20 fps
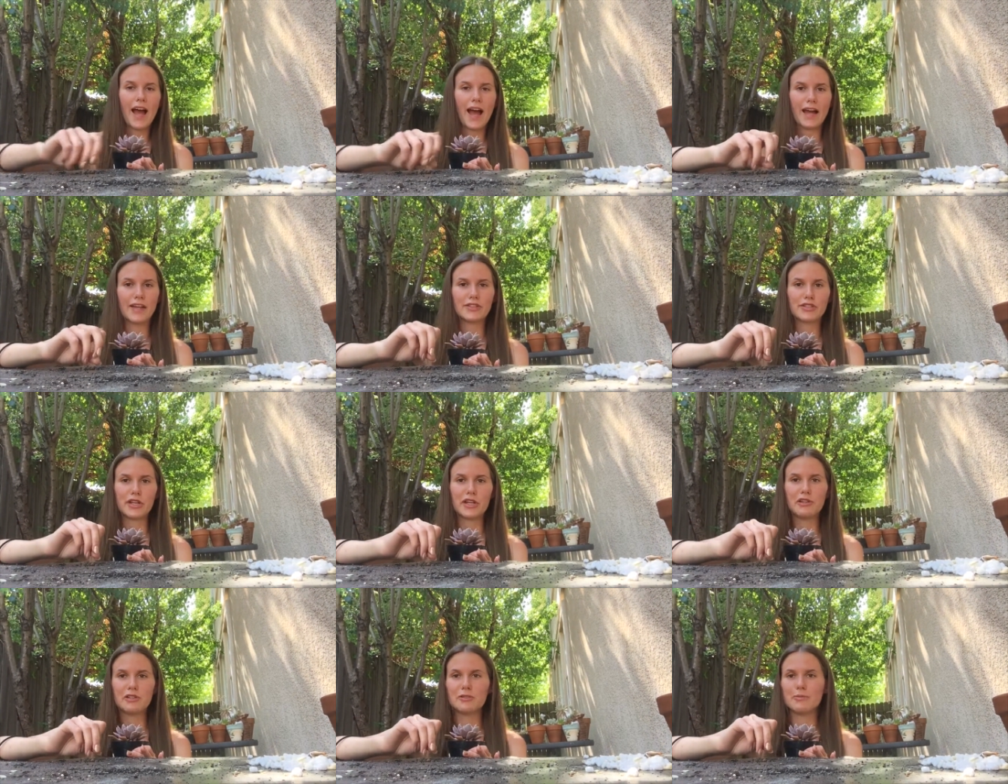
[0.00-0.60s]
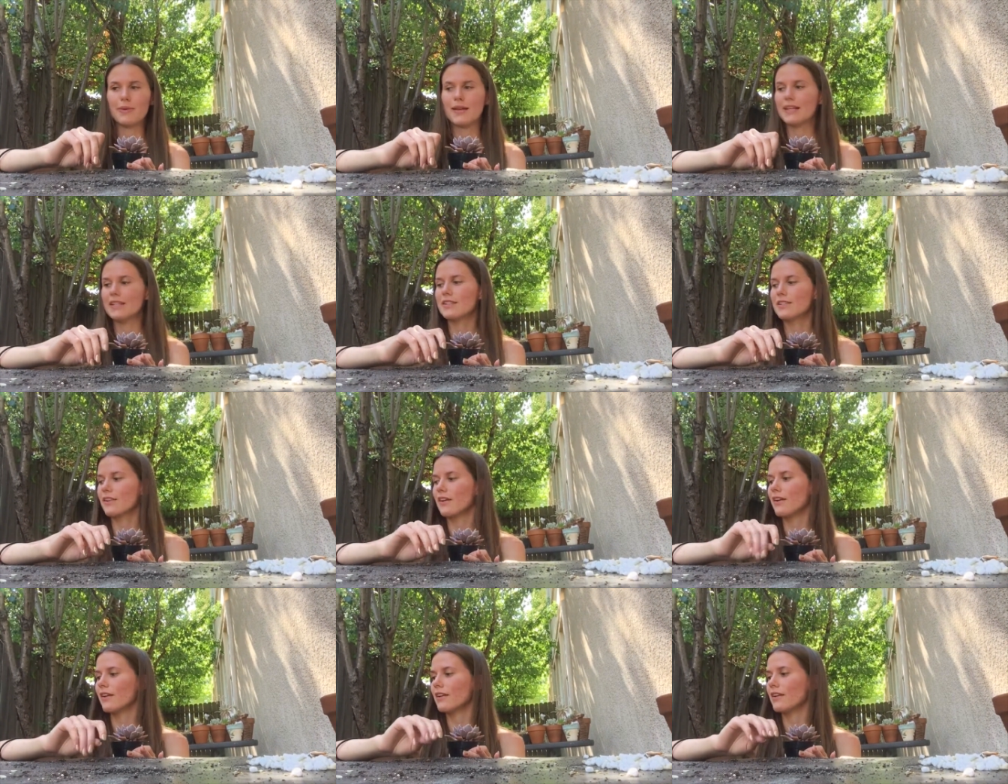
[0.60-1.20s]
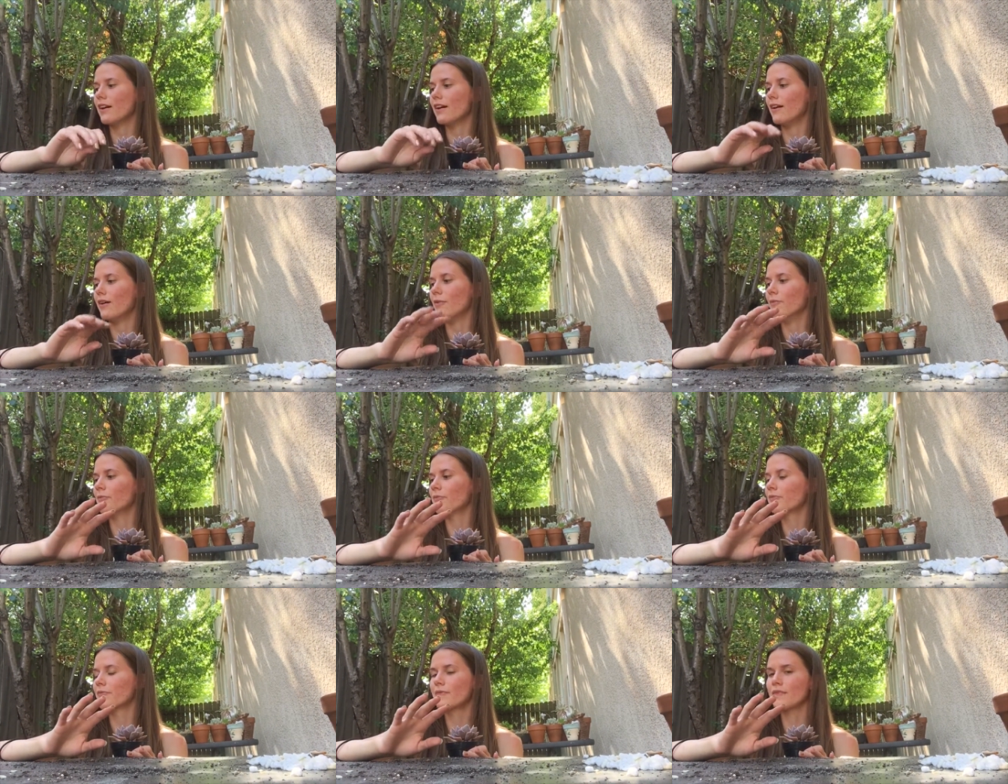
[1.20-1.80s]
I chose based
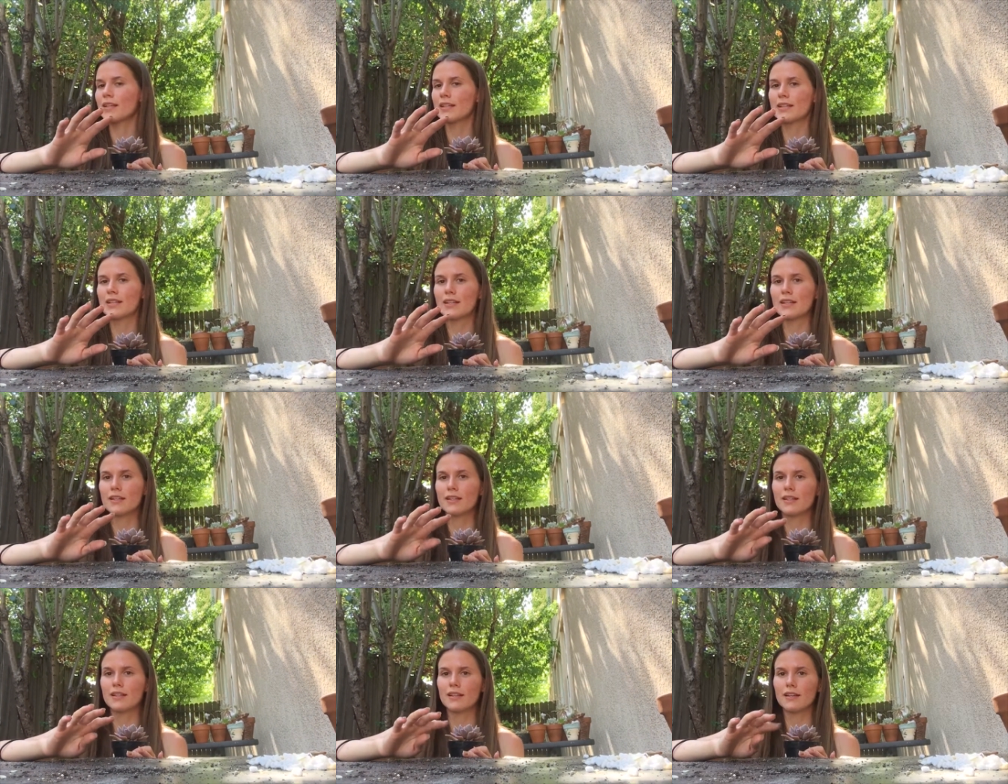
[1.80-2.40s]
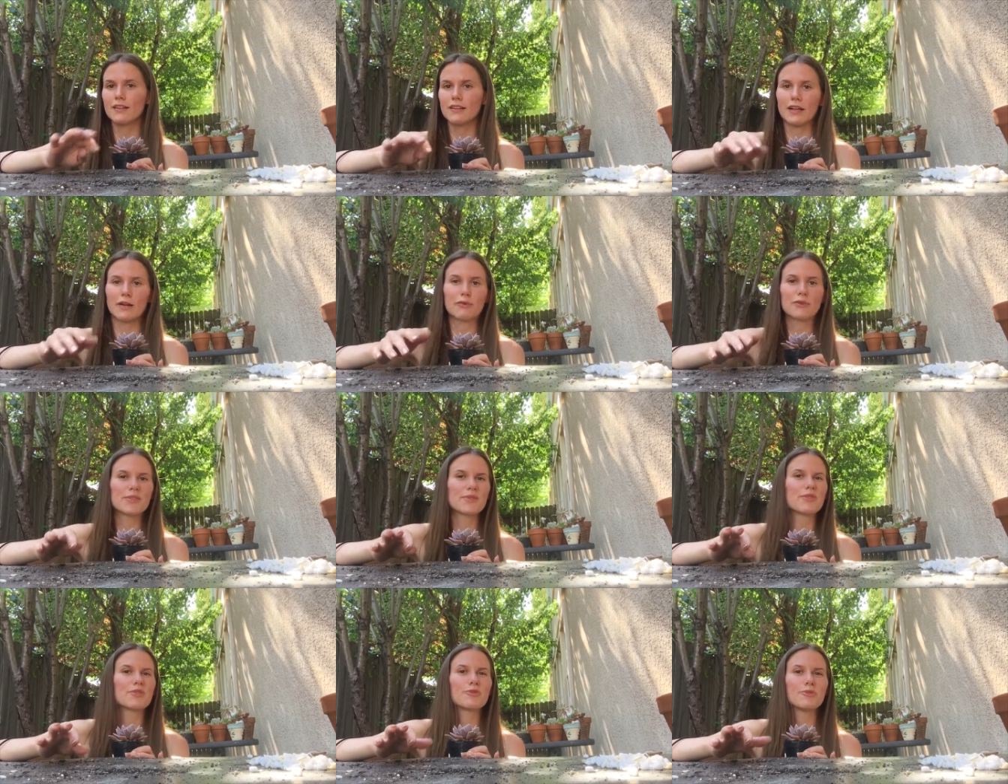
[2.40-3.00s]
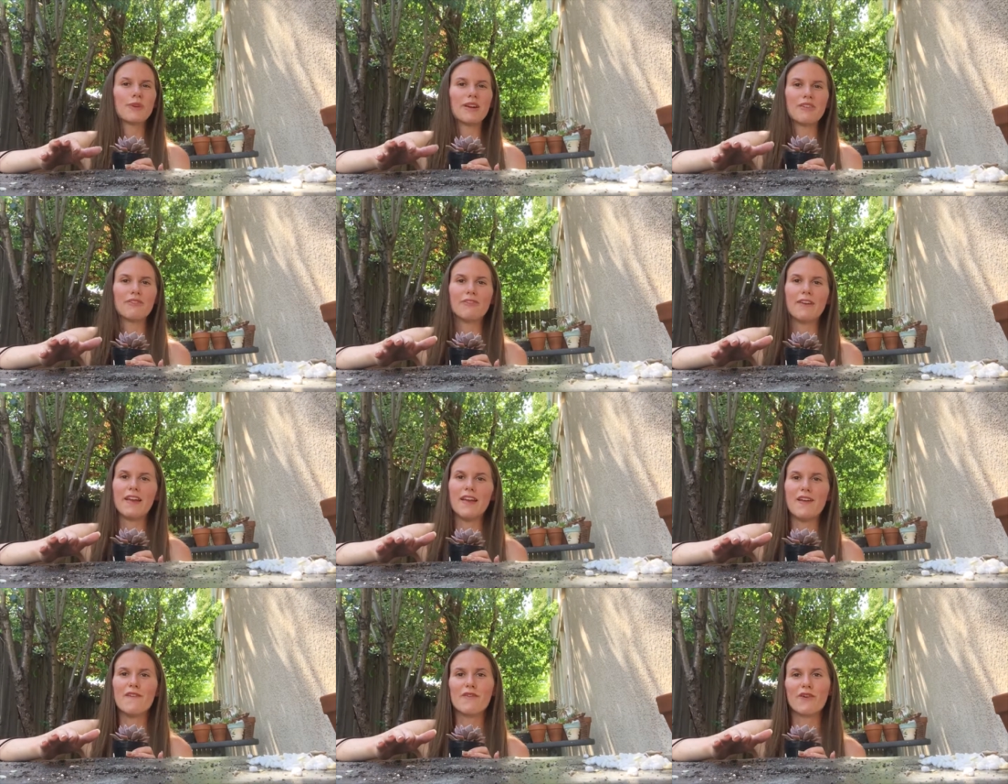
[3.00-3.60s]
on like which ones were my
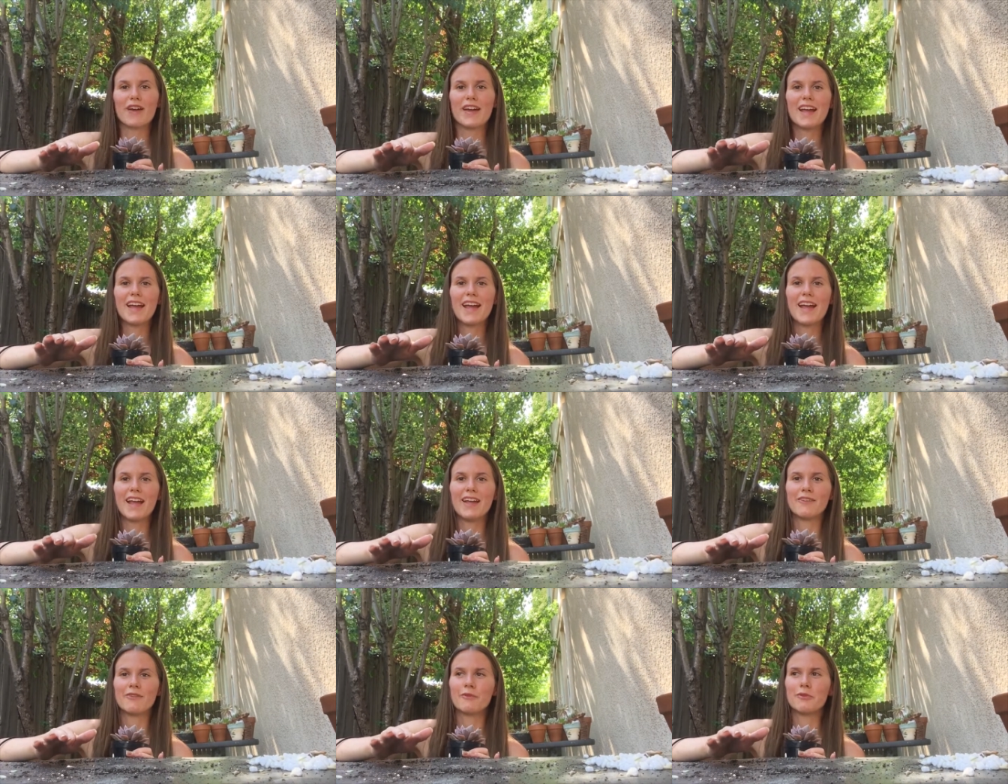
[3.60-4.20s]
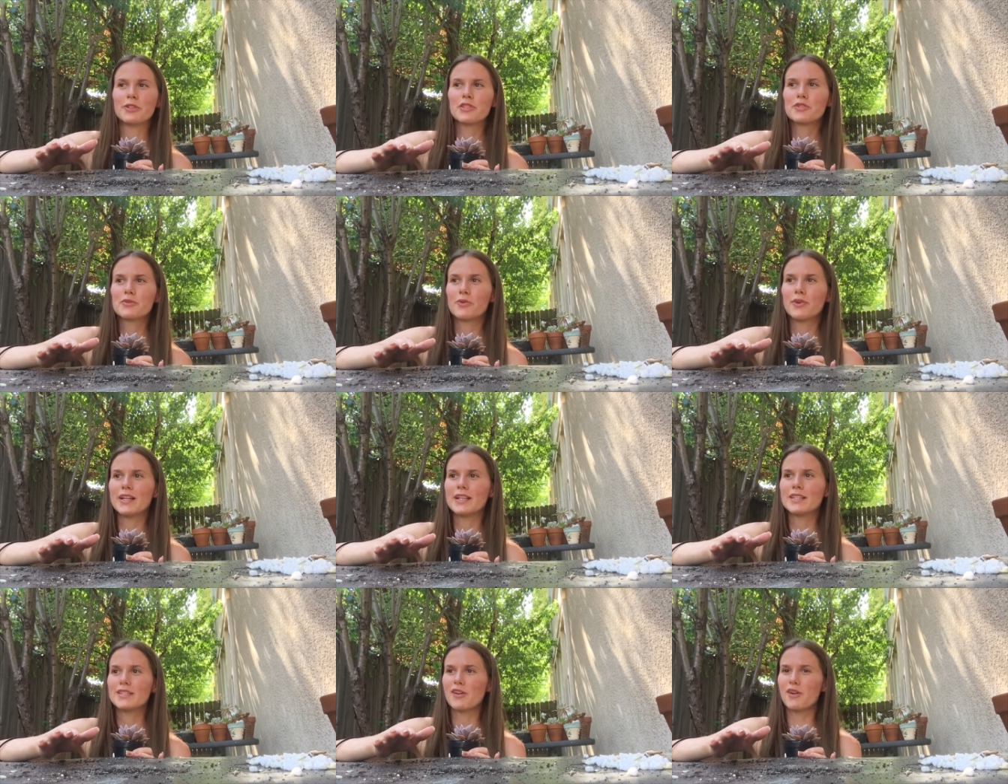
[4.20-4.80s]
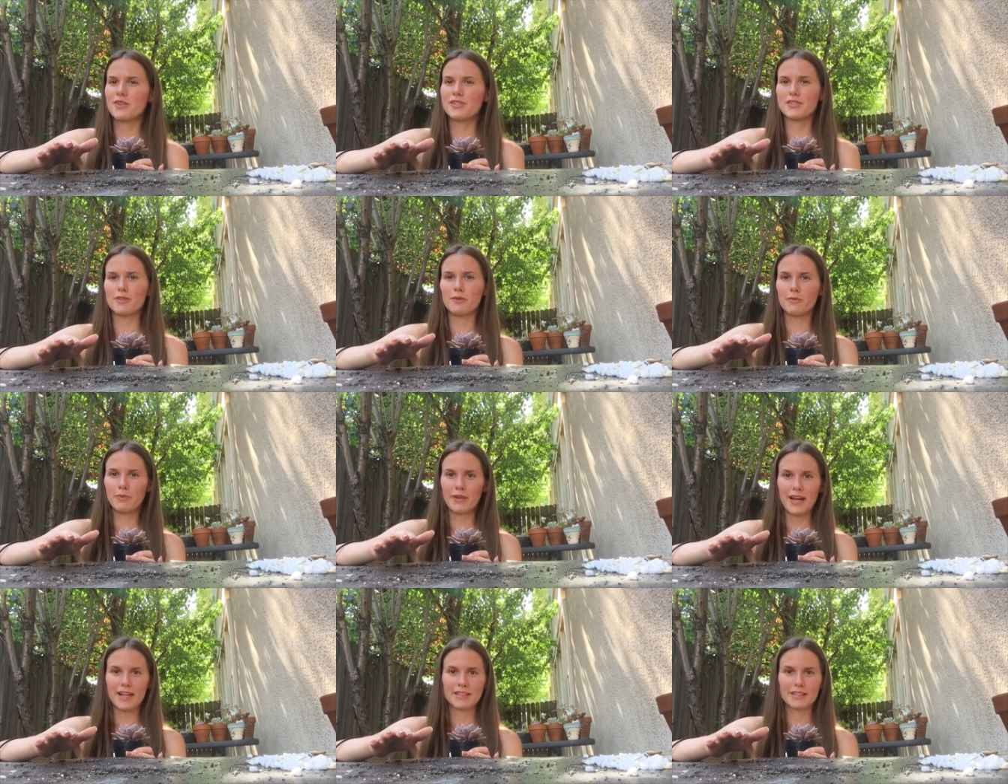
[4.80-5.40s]
favorite and which ones are still
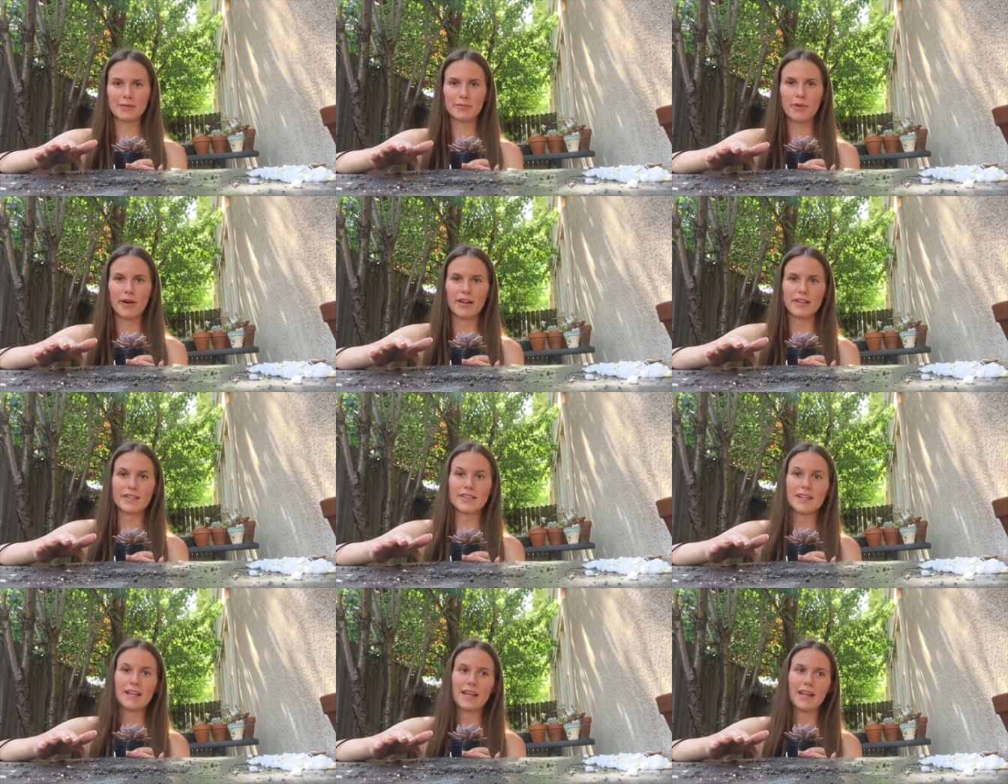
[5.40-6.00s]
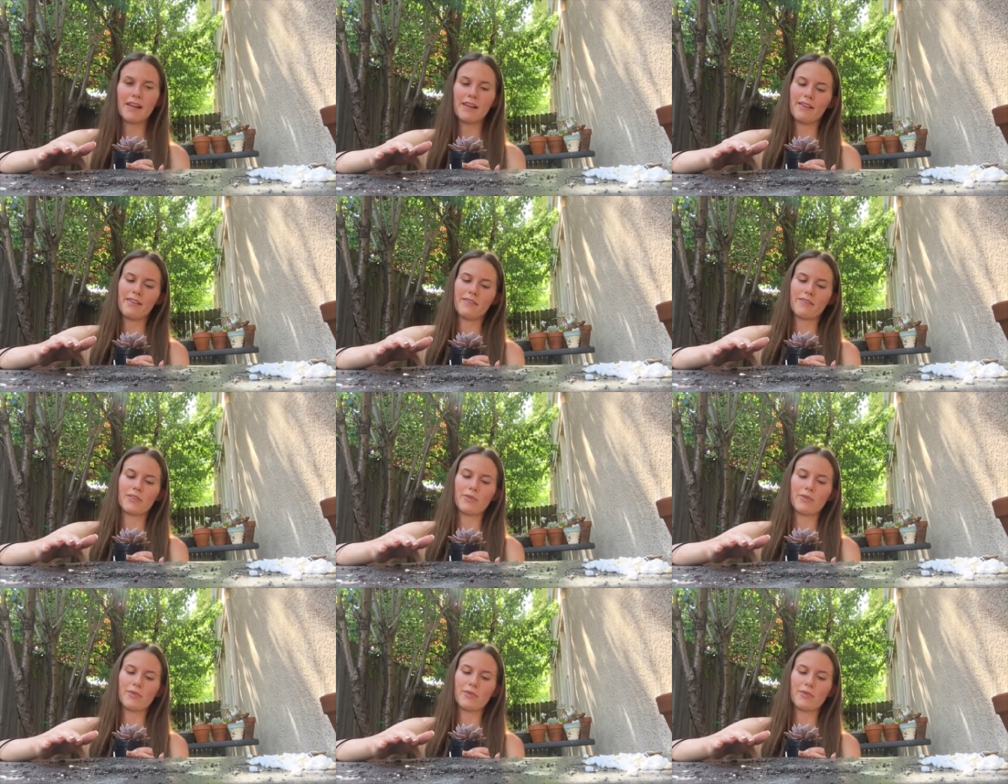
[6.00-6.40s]
in plastic pots and